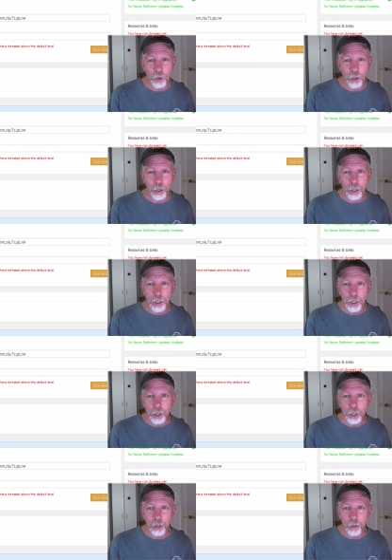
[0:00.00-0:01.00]
they were
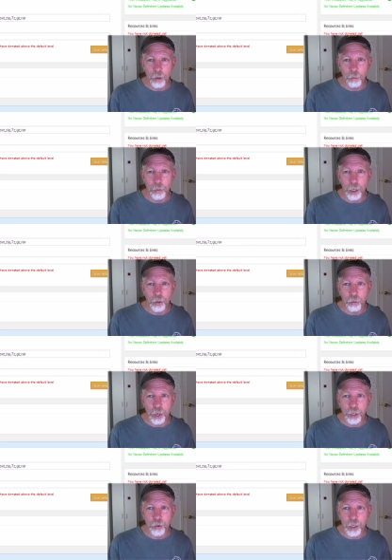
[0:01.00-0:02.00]
uh,
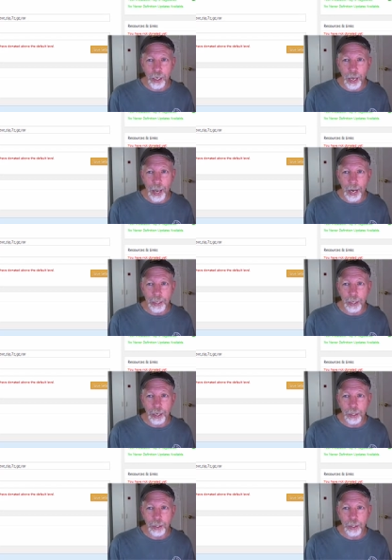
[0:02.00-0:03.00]
a threat to get
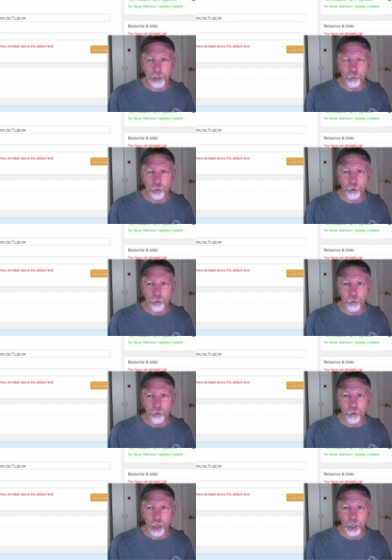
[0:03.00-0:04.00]
hacked like uh, this
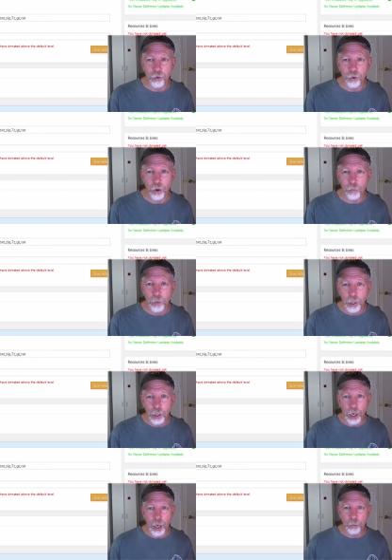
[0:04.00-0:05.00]
person was saying.
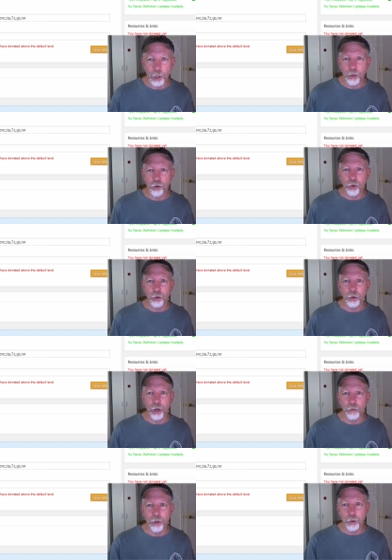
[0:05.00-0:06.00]
So God bless
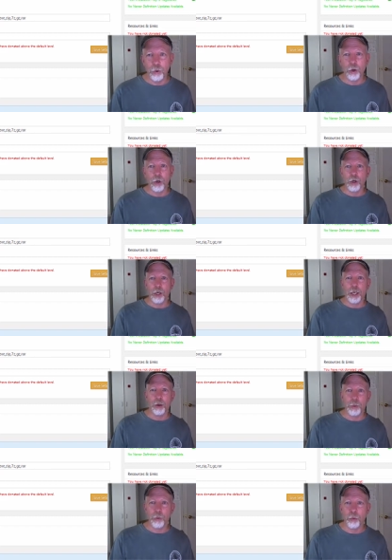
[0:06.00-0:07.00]
you, whoever you
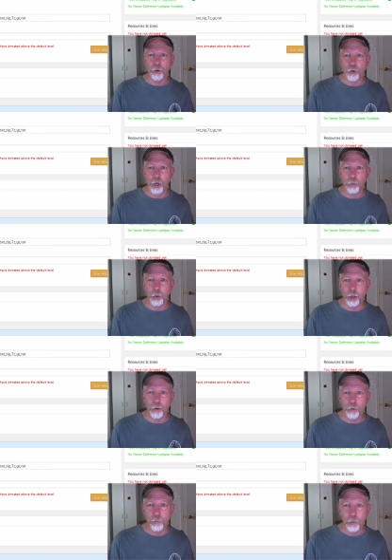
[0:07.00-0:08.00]
were. I can't remember what your
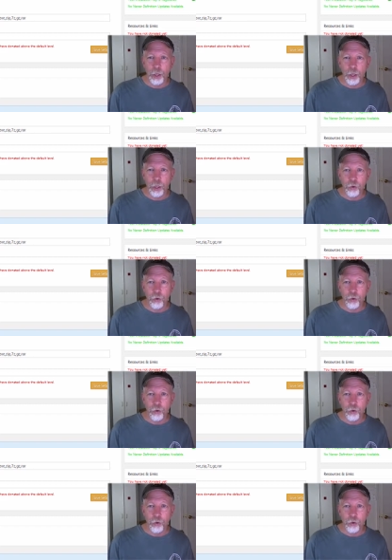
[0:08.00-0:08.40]
name was.